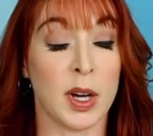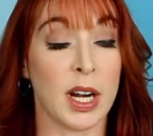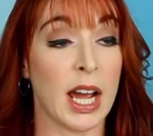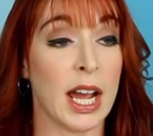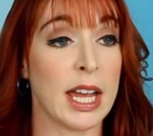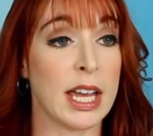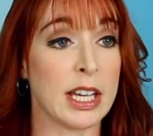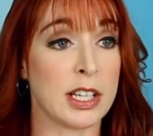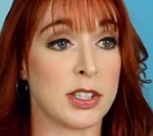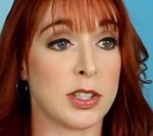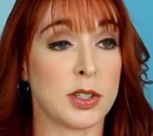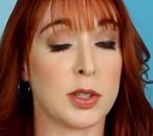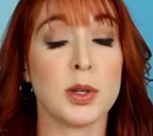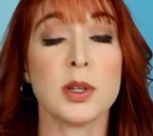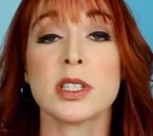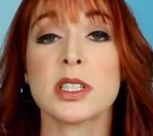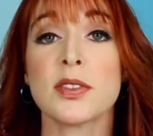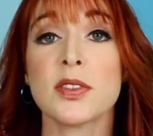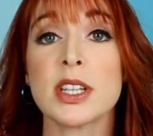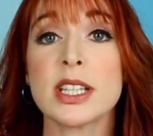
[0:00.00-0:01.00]
But I
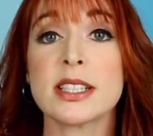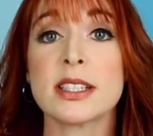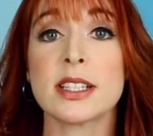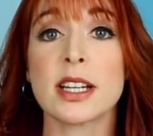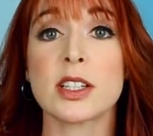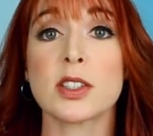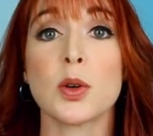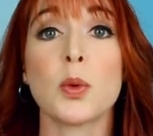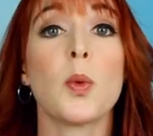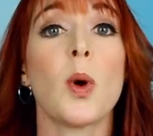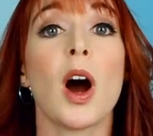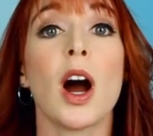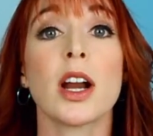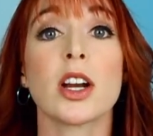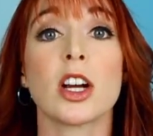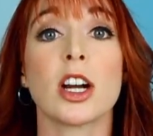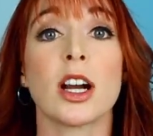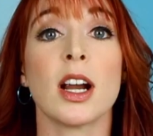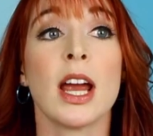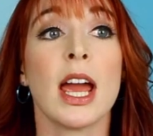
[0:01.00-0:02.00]
exclusively stick to
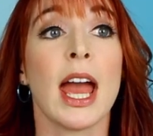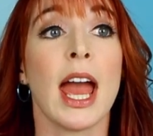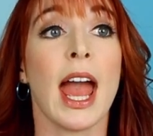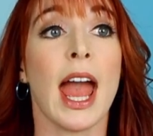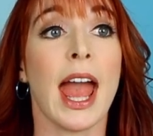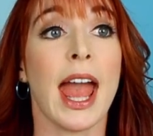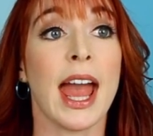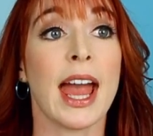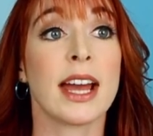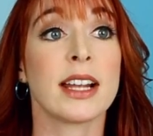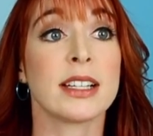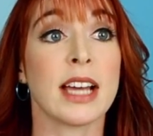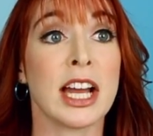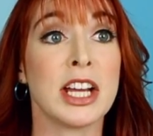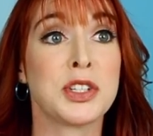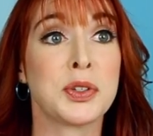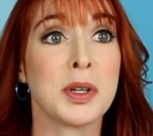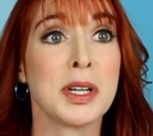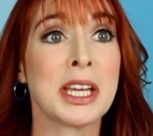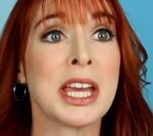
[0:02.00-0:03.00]
water and
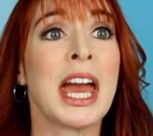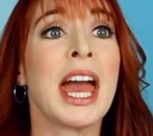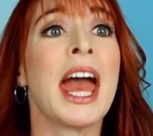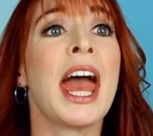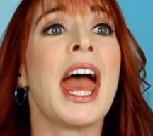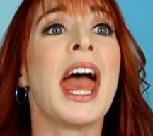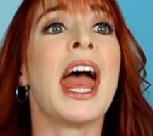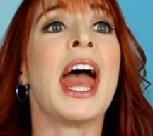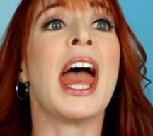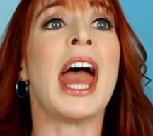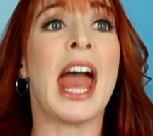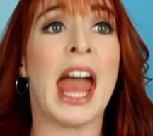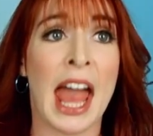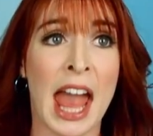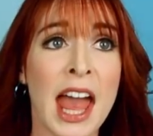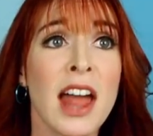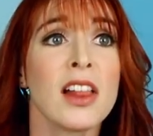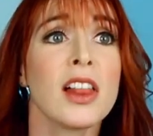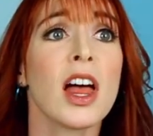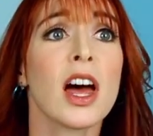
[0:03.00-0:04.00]
I drink
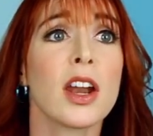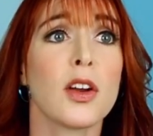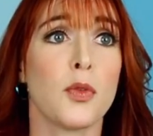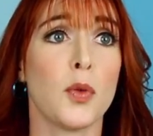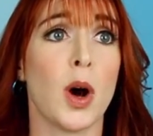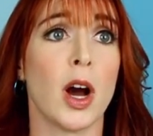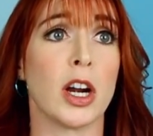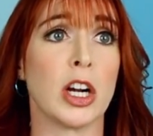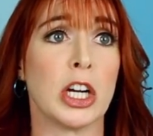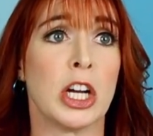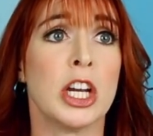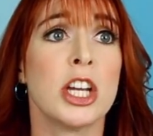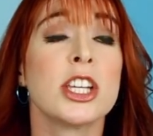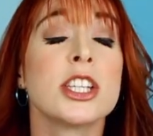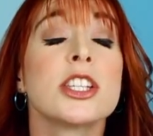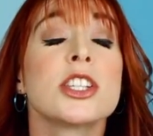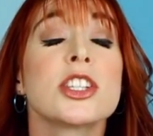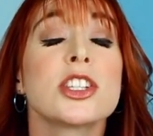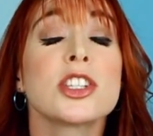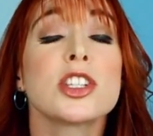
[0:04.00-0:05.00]
a lot of water,
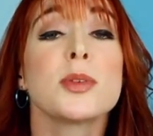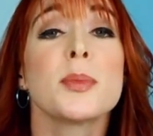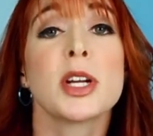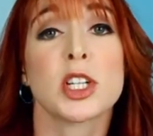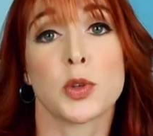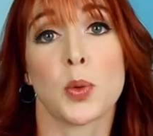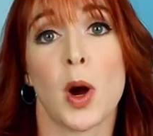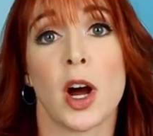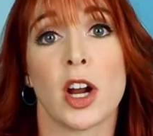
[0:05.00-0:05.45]
so much